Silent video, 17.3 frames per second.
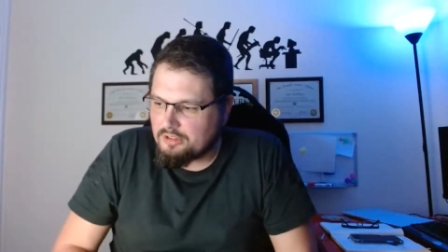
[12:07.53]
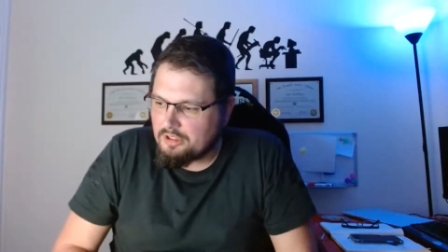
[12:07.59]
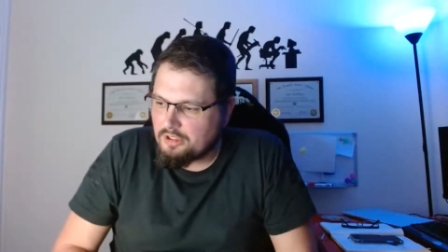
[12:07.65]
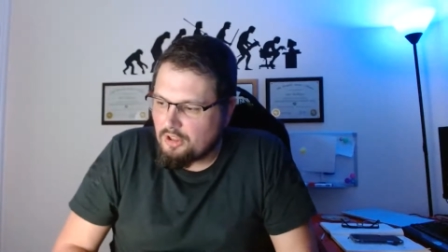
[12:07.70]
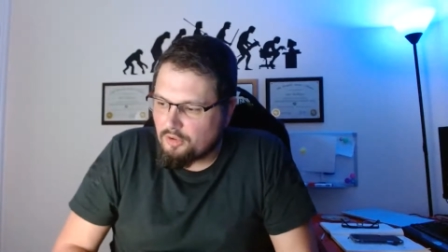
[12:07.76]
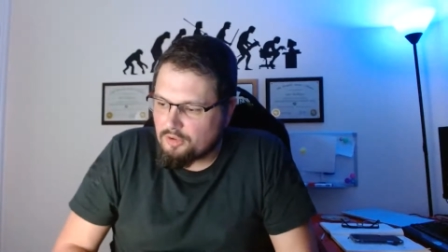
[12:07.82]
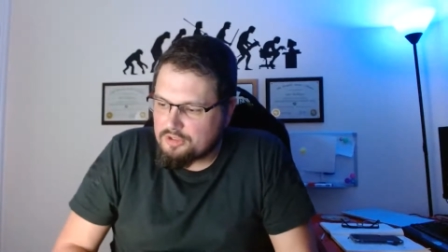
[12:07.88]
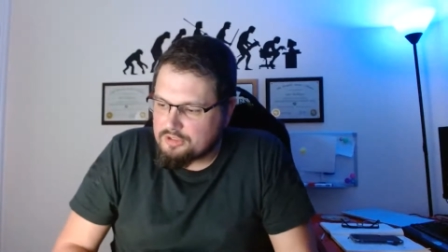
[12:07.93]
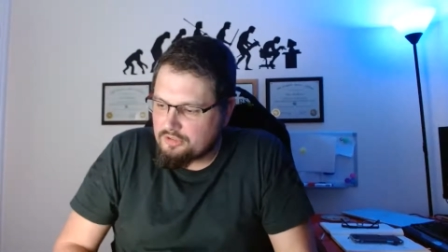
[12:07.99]

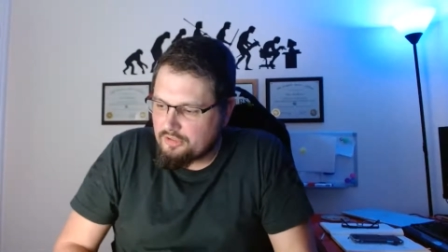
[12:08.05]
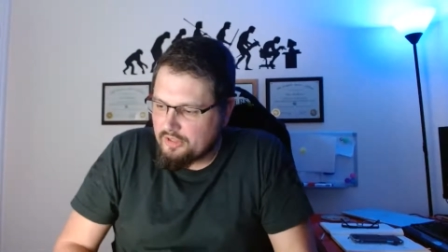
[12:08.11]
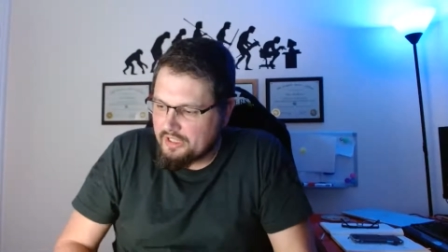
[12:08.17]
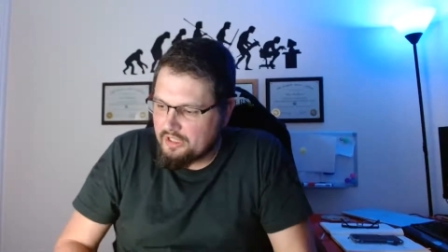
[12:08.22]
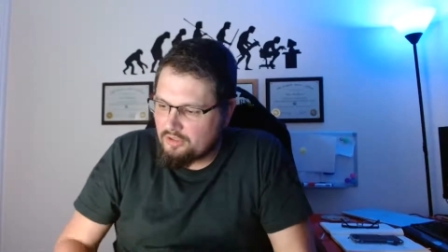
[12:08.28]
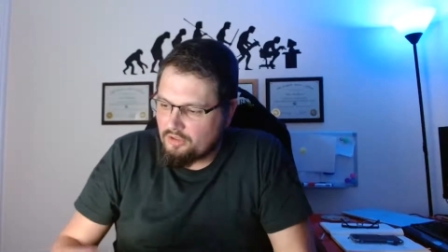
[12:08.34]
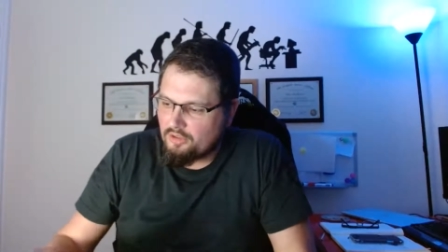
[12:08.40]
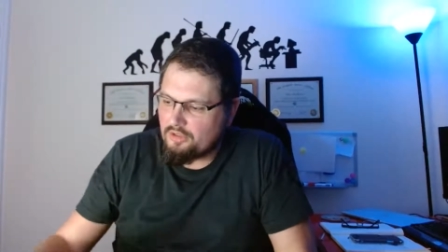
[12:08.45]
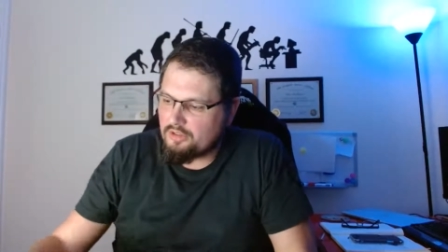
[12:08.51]

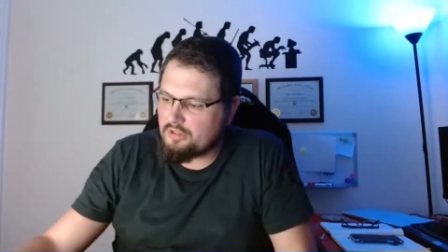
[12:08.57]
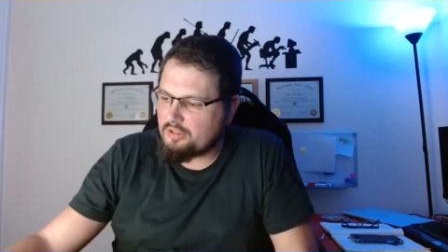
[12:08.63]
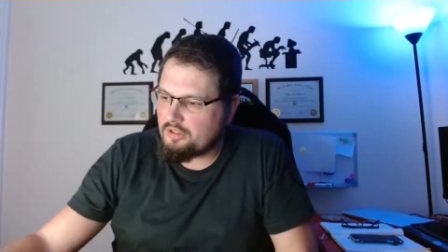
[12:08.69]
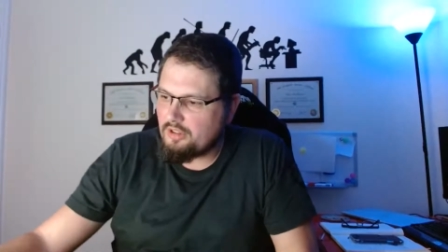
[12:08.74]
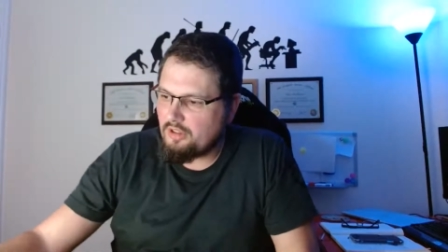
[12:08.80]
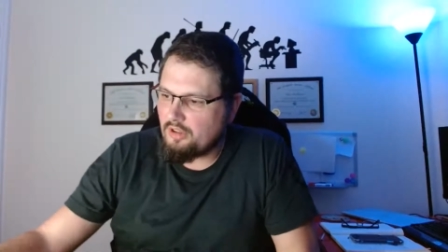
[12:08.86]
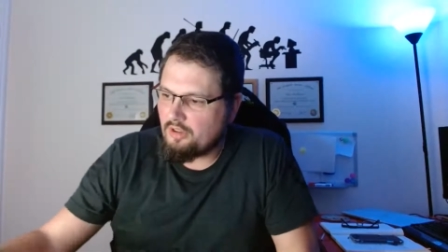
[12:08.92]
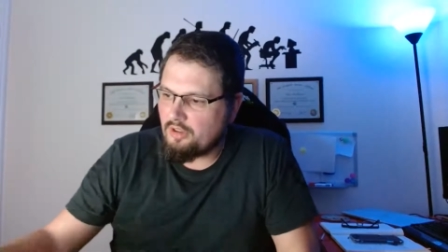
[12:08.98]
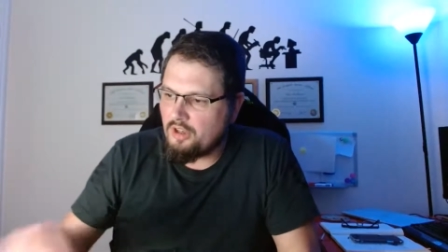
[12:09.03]
concentrating
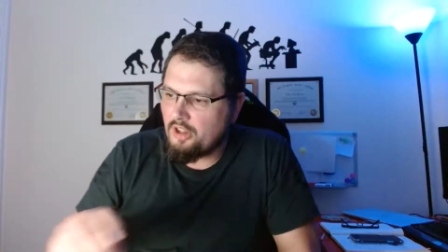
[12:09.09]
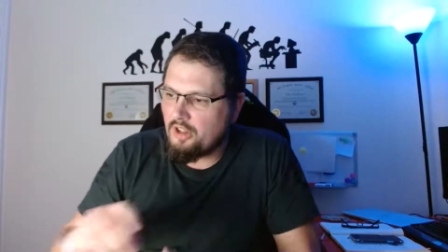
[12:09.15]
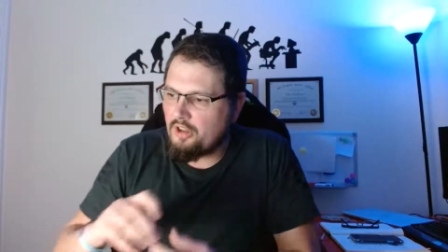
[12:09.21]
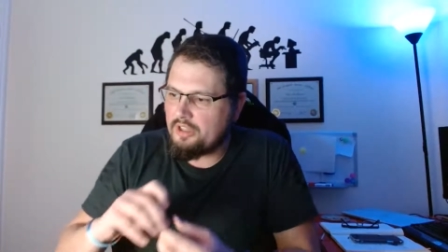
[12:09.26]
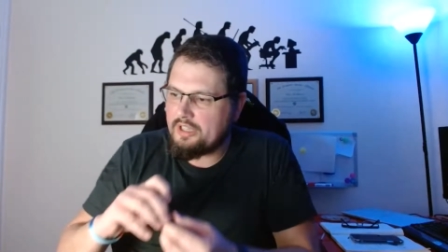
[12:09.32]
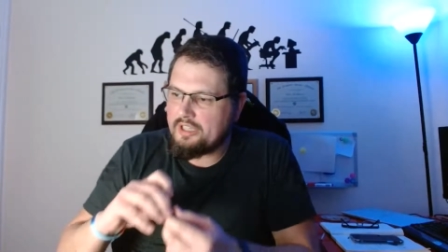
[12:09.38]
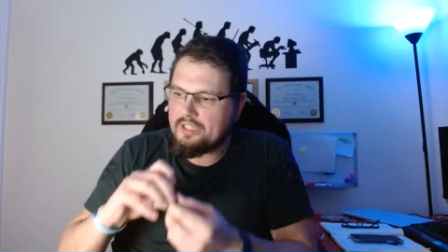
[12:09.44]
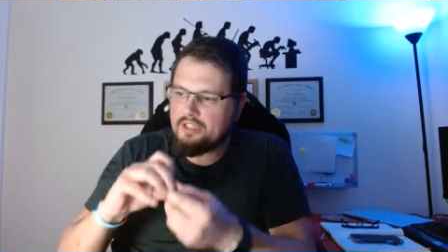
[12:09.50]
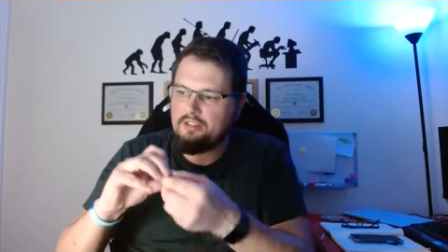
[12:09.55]
on
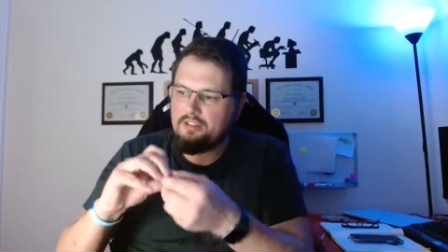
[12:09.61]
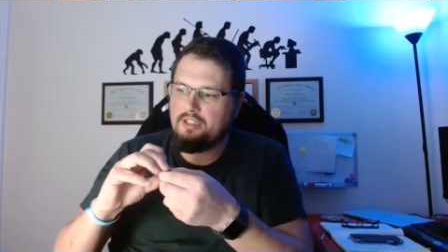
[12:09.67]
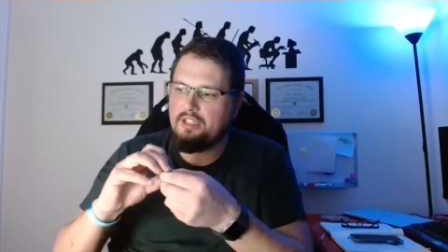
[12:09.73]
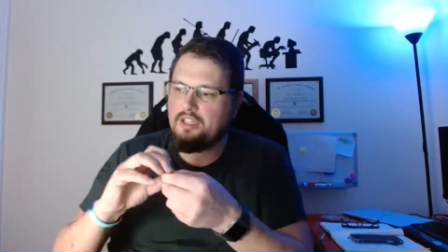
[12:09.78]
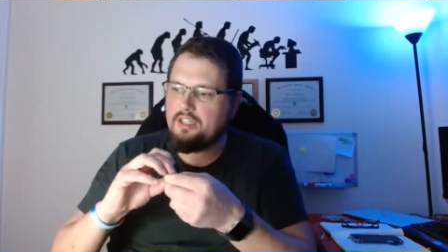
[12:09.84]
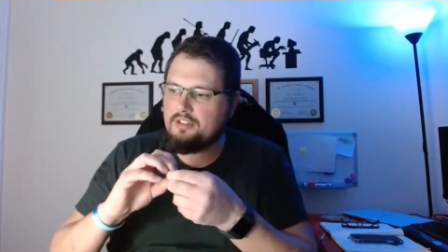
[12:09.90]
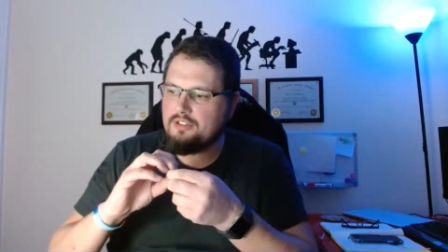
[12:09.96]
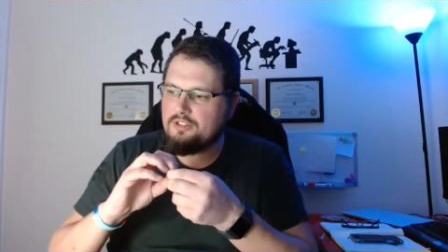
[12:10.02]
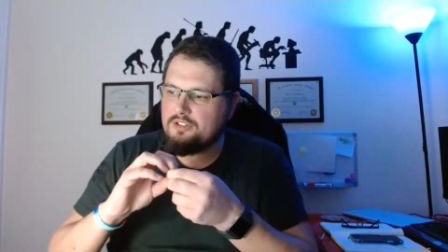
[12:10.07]
learning
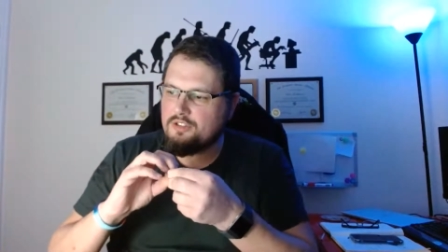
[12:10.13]
and